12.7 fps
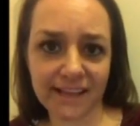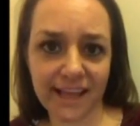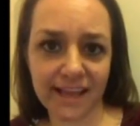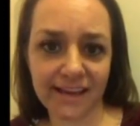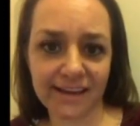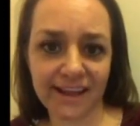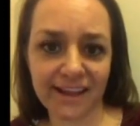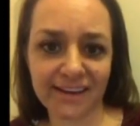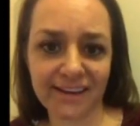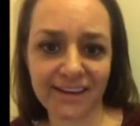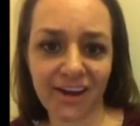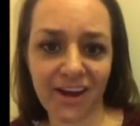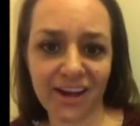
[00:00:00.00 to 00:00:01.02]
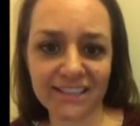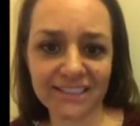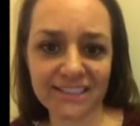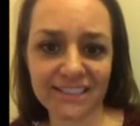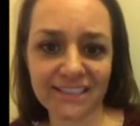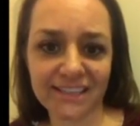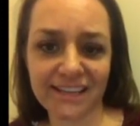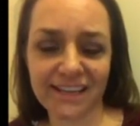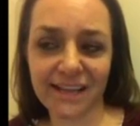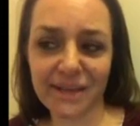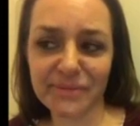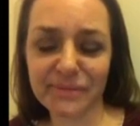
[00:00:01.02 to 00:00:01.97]
and not
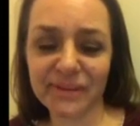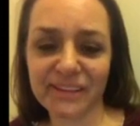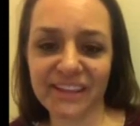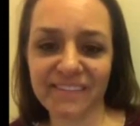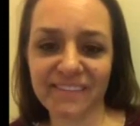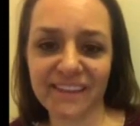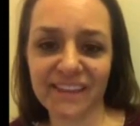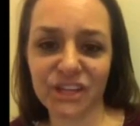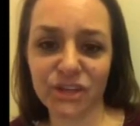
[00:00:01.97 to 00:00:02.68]
believing